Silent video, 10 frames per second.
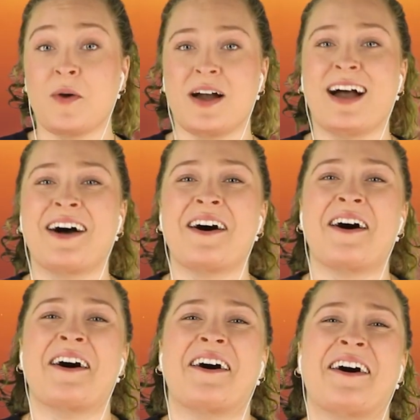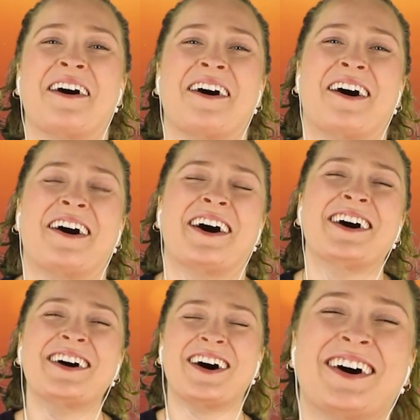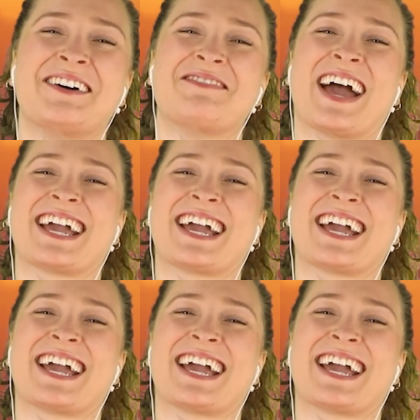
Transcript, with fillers: oh